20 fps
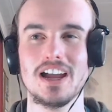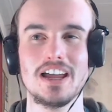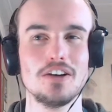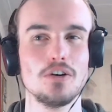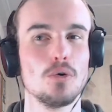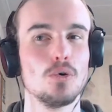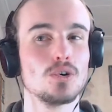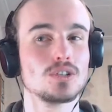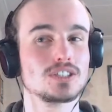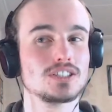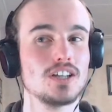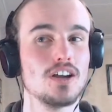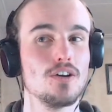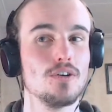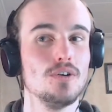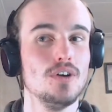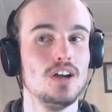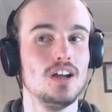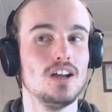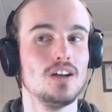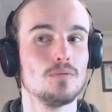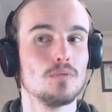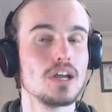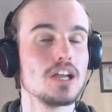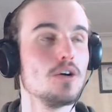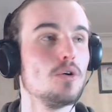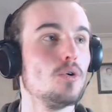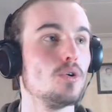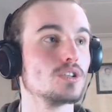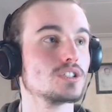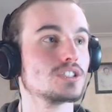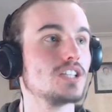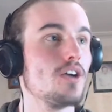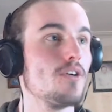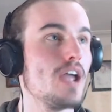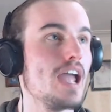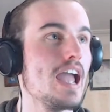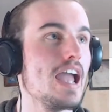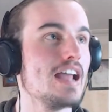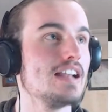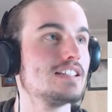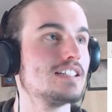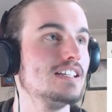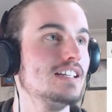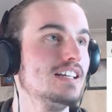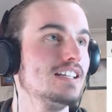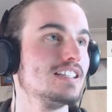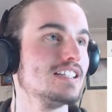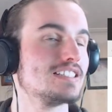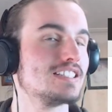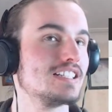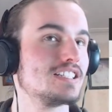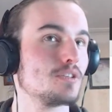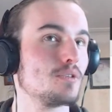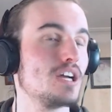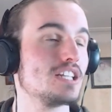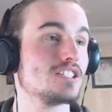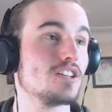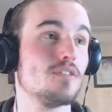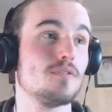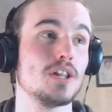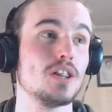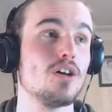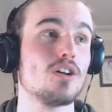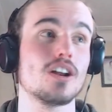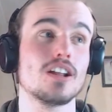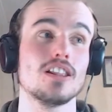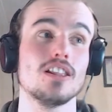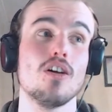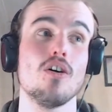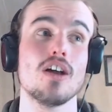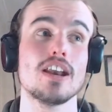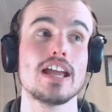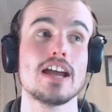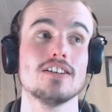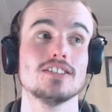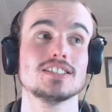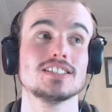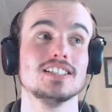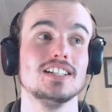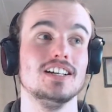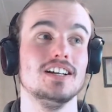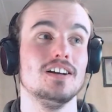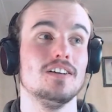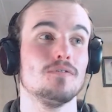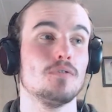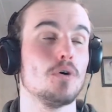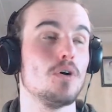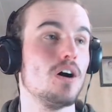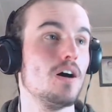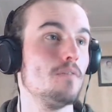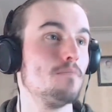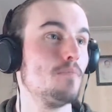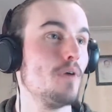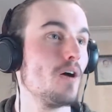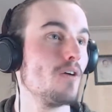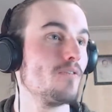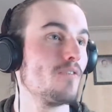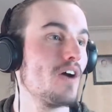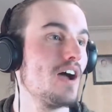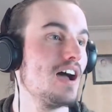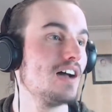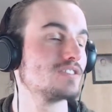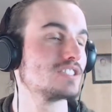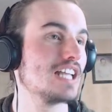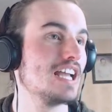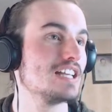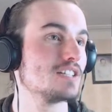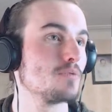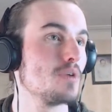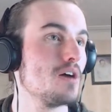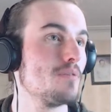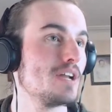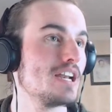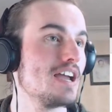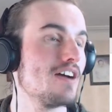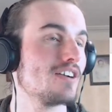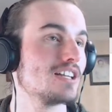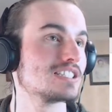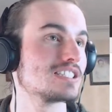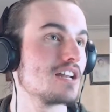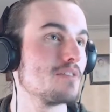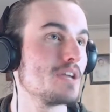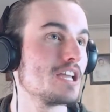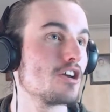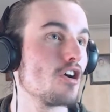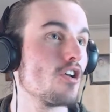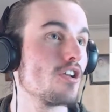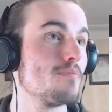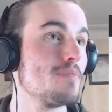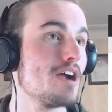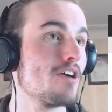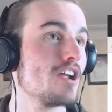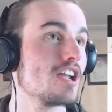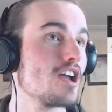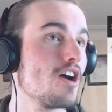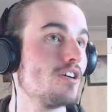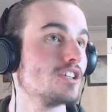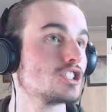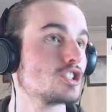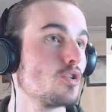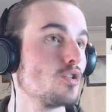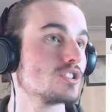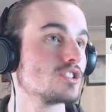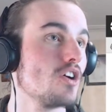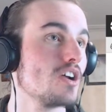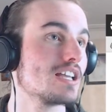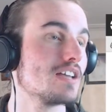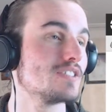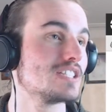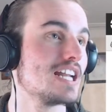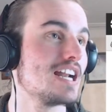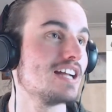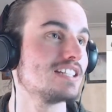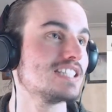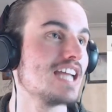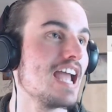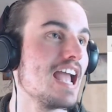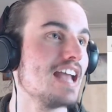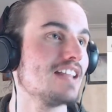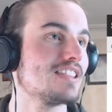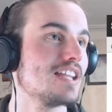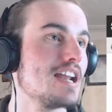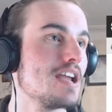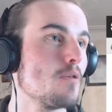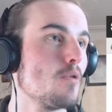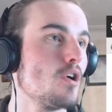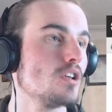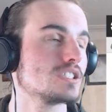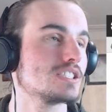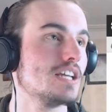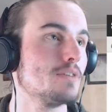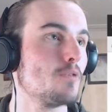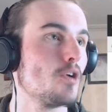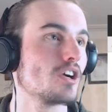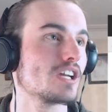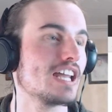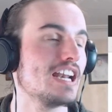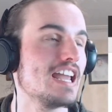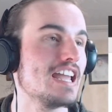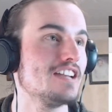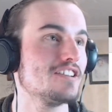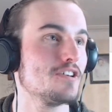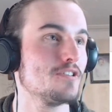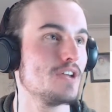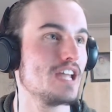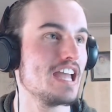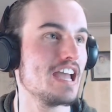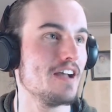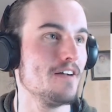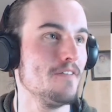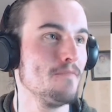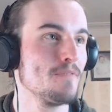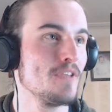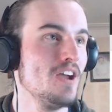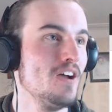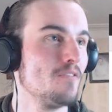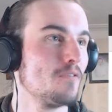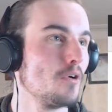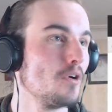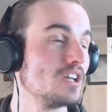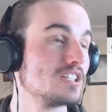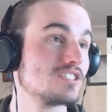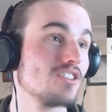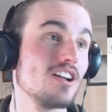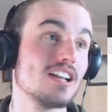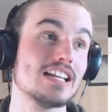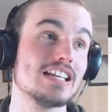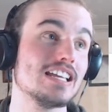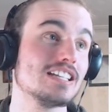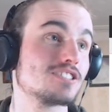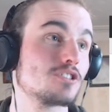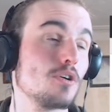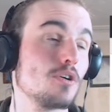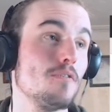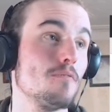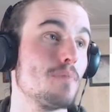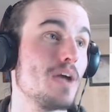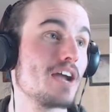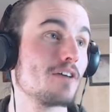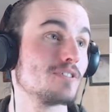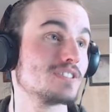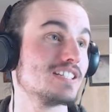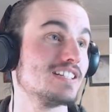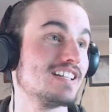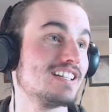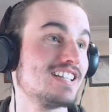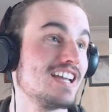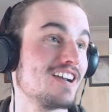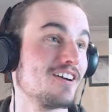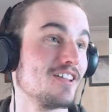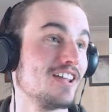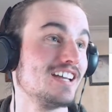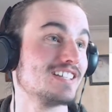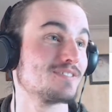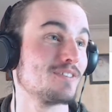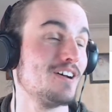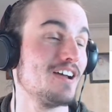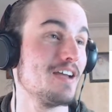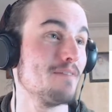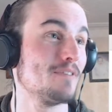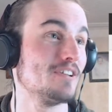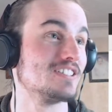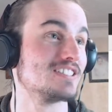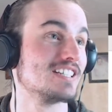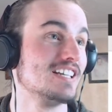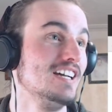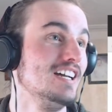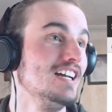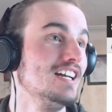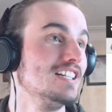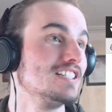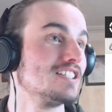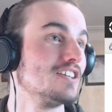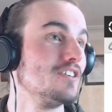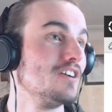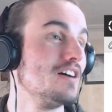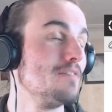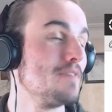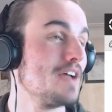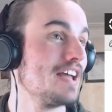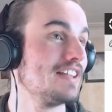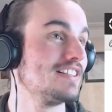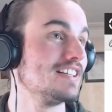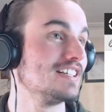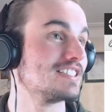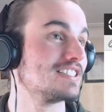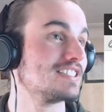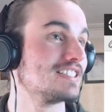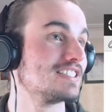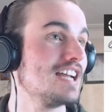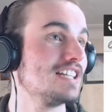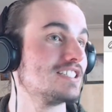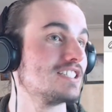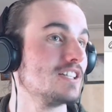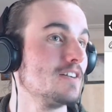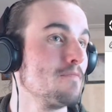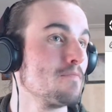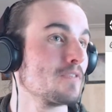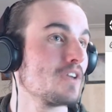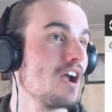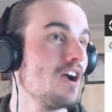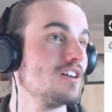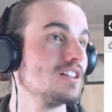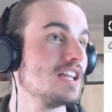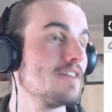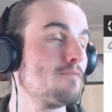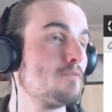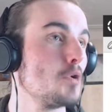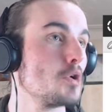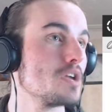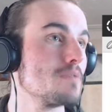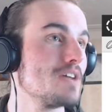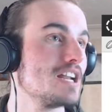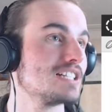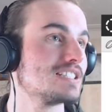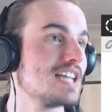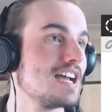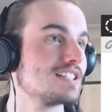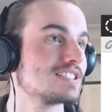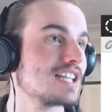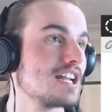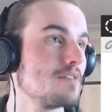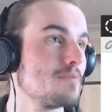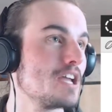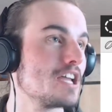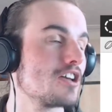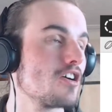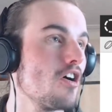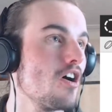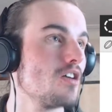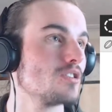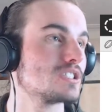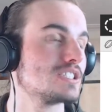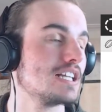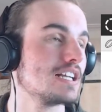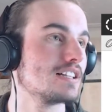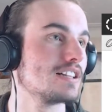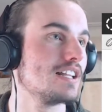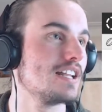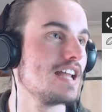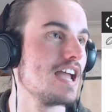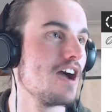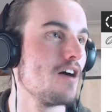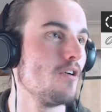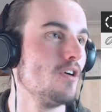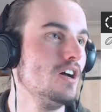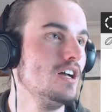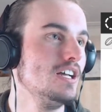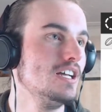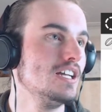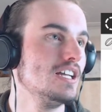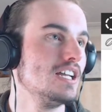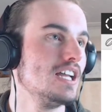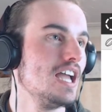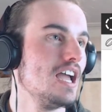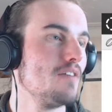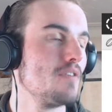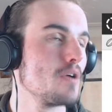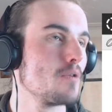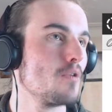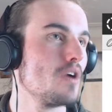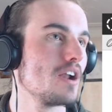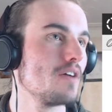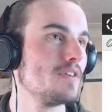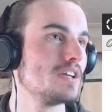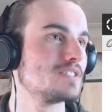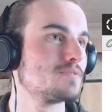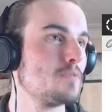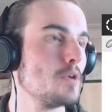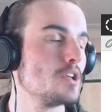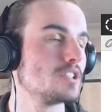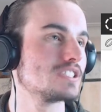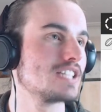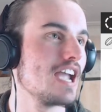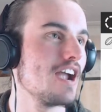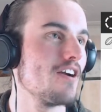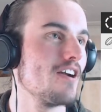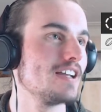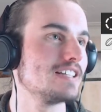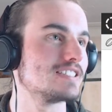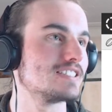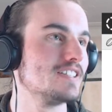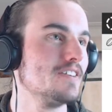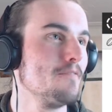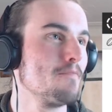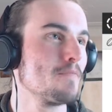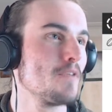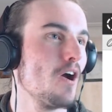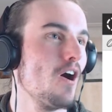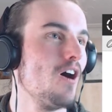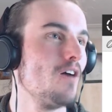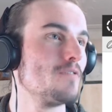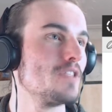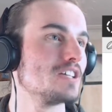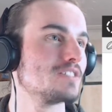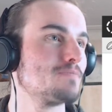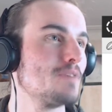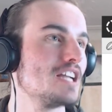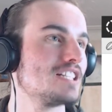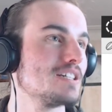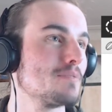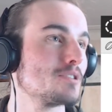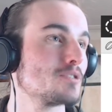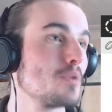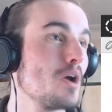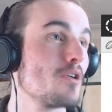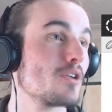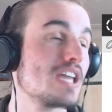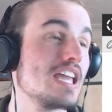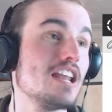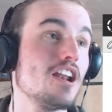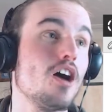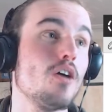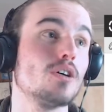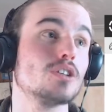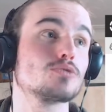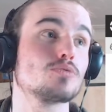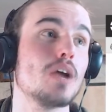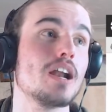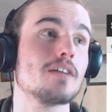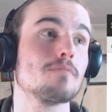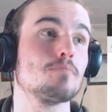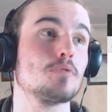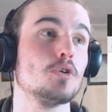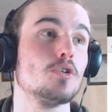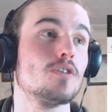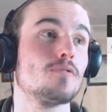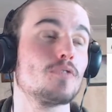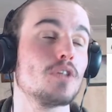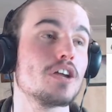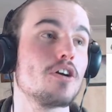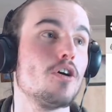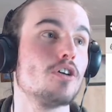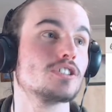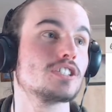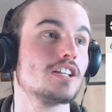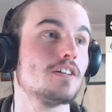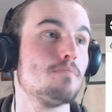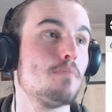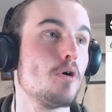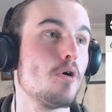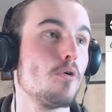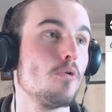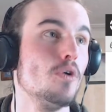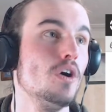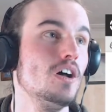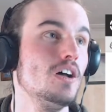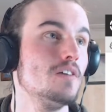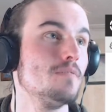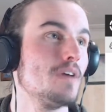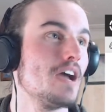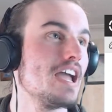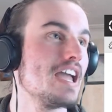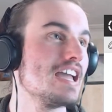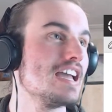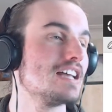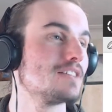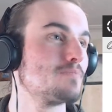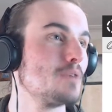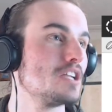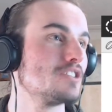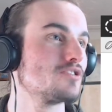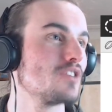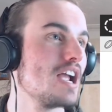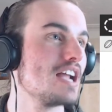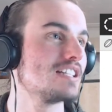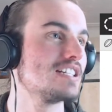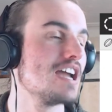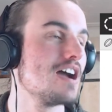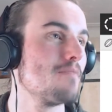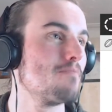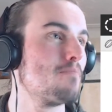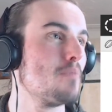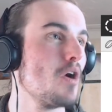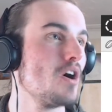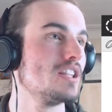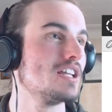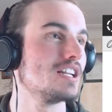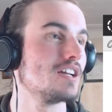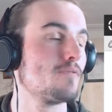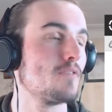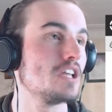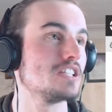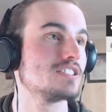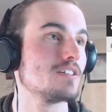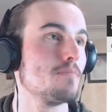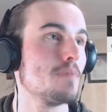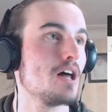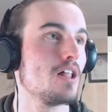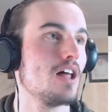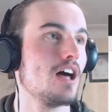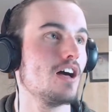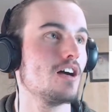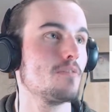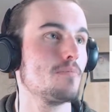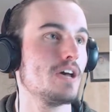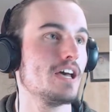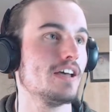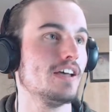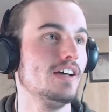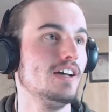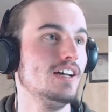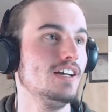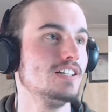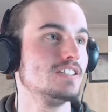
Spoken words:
And also, we also had the situation of a lot of lineouts for both halves as well. But now it's going to be Connor Murray going short side, gives it out to Anthony Watson. What can he do here? Forward side, he gets driven backwards in the tackle. That's what happens to him at this stage. Currently 40 minutes out. It's going to be Kyle Sinclair now, having one of his first carries of this matchup as well. Ken Owens running beautifully onto the ball, but he has been dragged down by the defensive Malharba.